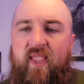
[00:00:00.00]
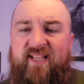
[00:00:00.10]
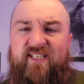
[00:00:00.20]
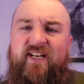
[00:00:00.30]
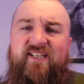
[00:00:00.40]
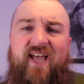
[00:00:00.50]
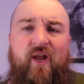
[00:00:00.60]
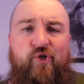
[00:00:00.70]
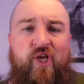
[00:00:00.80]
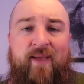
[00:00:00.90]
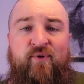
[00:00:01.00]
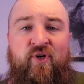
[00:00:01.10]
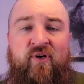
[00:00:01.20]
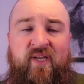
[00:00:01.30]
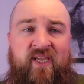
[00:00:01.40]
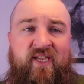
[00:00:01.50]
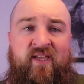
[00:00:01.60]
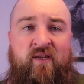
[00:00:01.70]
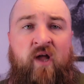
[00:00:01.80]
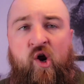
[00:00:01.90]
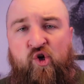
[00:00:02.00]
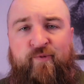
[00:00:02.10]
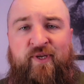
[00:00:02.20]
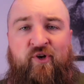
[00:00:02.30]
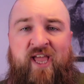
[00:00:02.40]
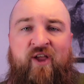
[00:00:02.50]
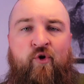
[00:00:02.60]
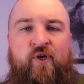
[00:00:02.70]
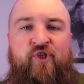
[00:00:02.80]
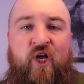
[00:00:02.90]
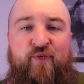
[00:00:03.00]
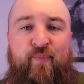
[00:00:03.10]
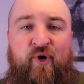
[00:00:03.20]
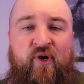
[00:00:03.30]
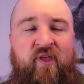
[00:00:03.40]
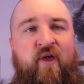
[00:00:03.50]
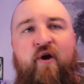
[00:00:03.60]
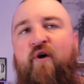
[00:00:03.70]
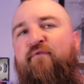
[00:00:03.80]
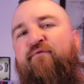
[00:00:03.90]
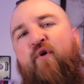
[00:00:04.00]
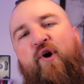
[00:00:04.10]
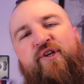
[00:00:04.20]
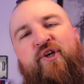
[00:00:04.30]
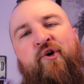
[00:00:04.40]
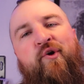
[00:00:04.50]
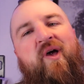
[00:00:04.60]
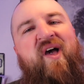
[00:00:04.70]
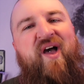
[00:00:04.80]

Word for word: It's an entire chapter in Congressman Dan Crenshaw's book, Fortitude.